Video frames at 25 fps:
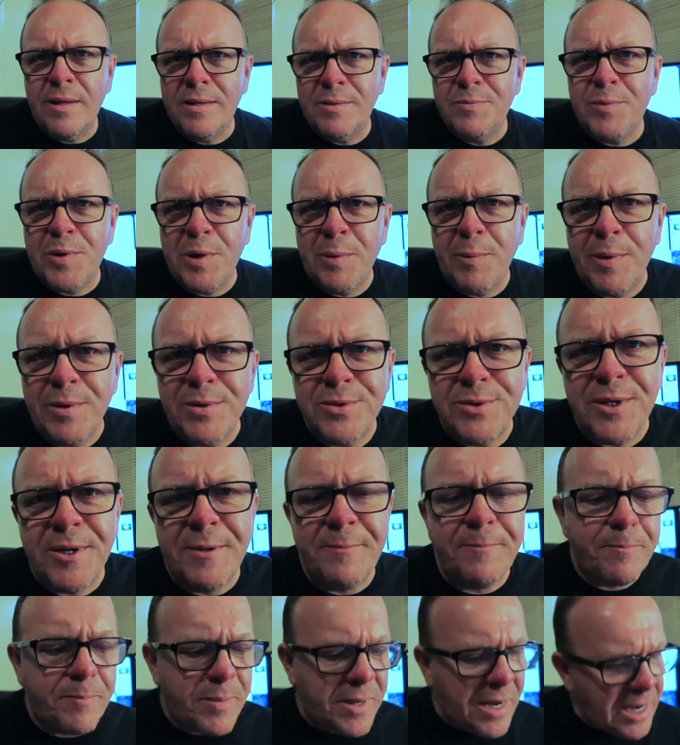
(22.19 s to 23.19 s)
That's pretty much
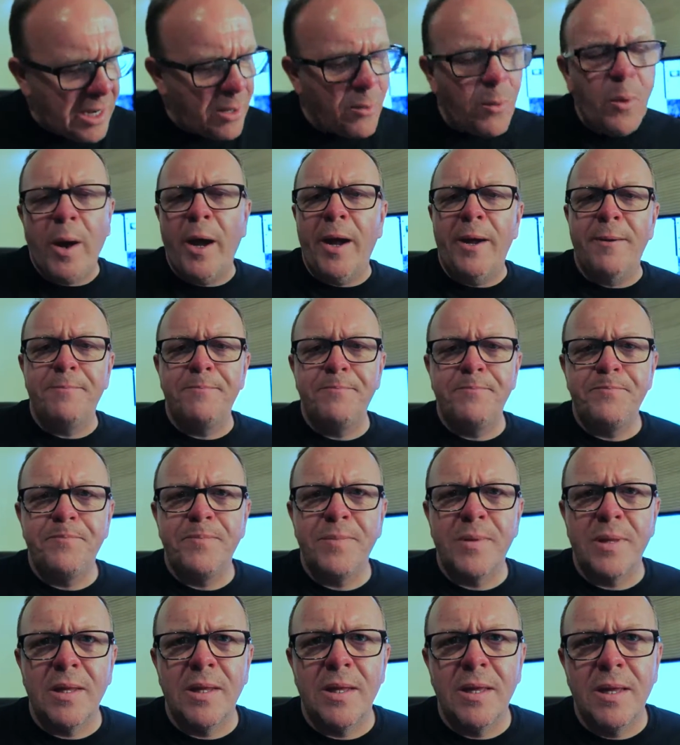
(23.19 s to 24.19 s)
it. But anyway,
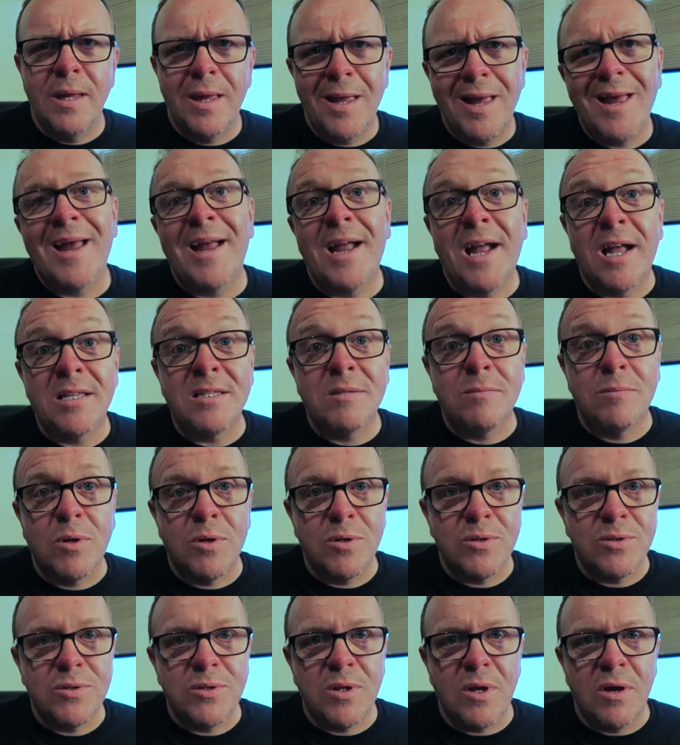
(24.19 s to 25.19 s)
got some
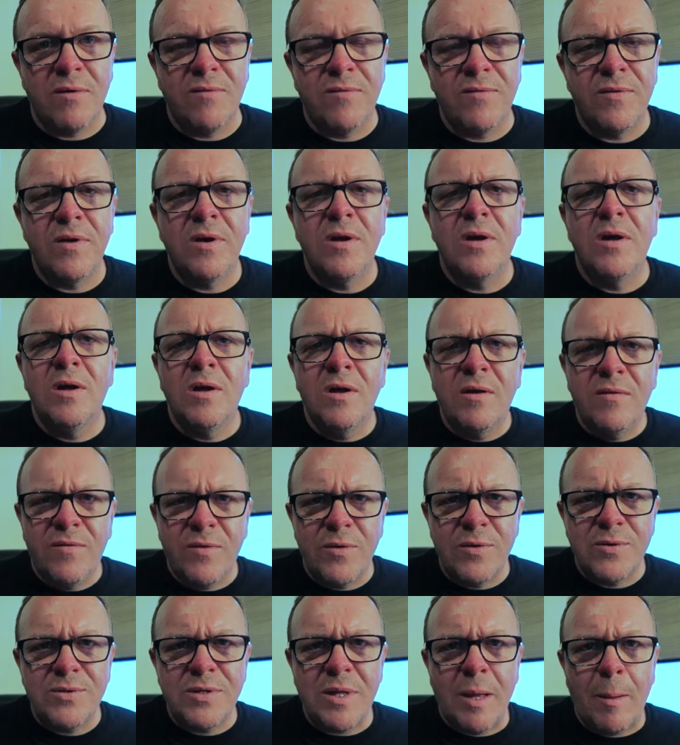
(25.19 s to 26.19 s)
good stuff.
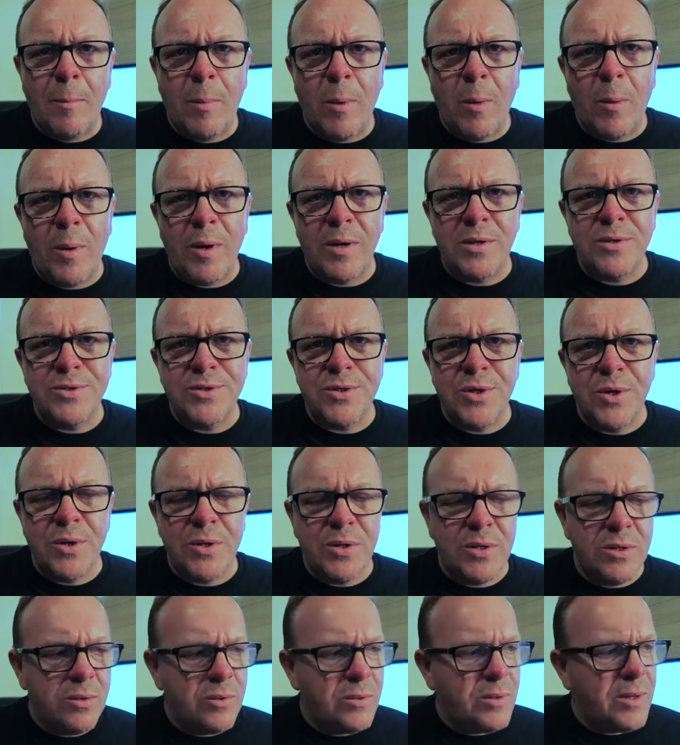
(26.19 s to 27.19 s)
First up, I want to show
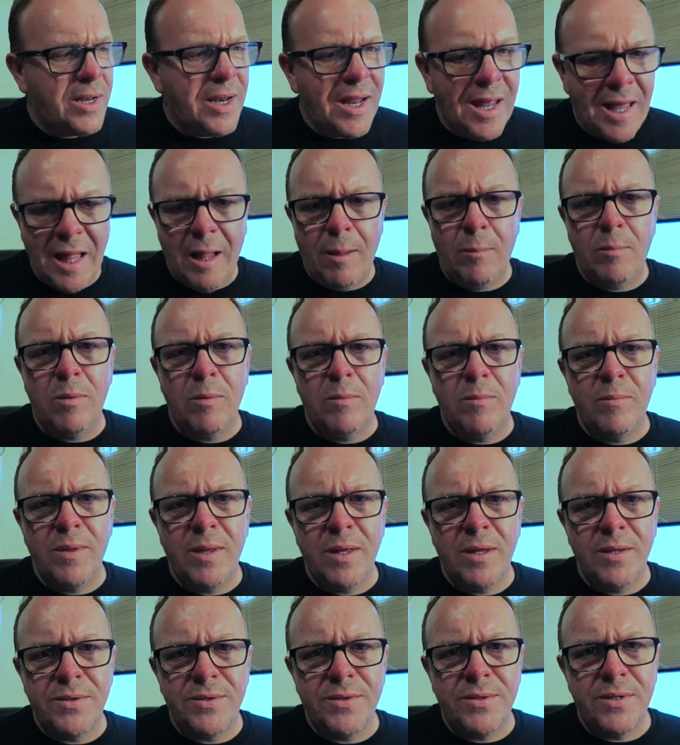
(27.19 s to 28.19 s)
you an album
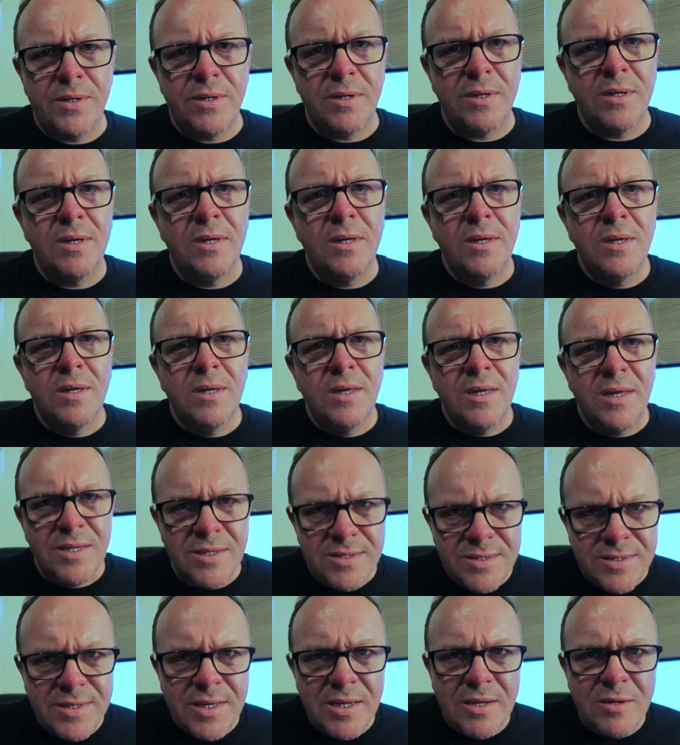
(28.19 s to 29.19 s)
that
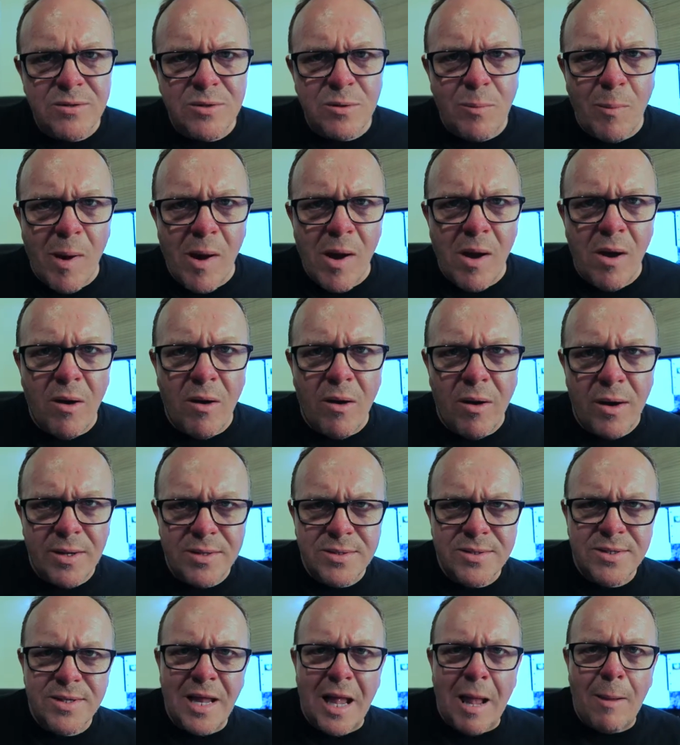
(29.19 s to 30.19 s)
is dear to my heart.
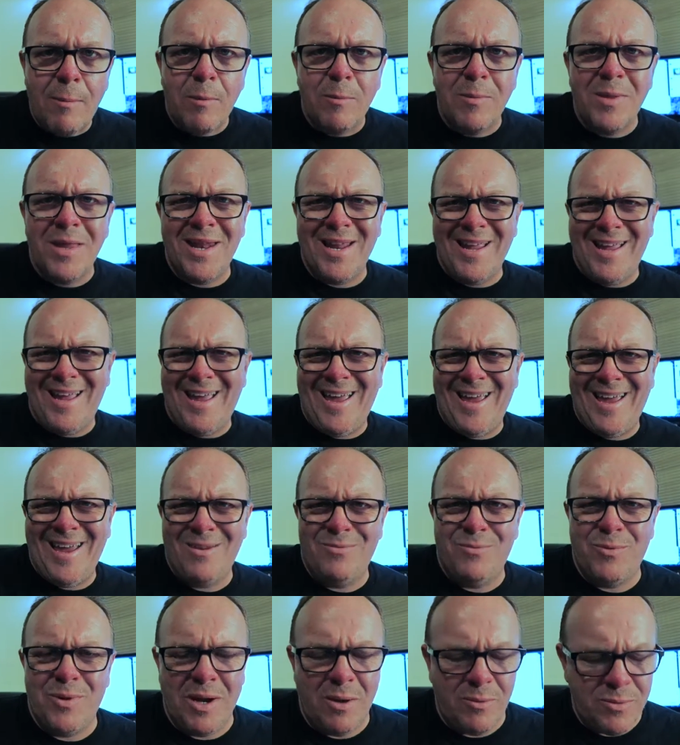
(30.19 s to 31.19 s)
It's an album that I
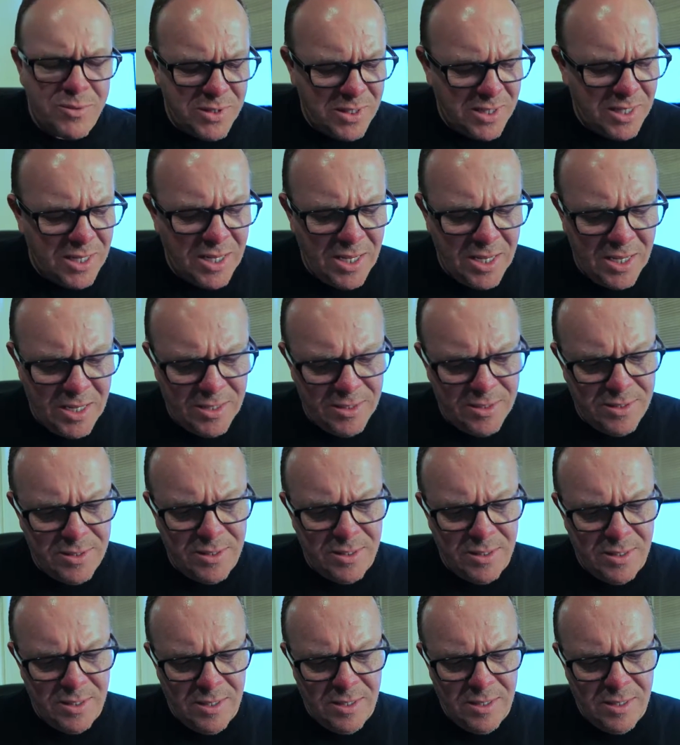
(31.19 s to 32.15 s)
had when I was a kid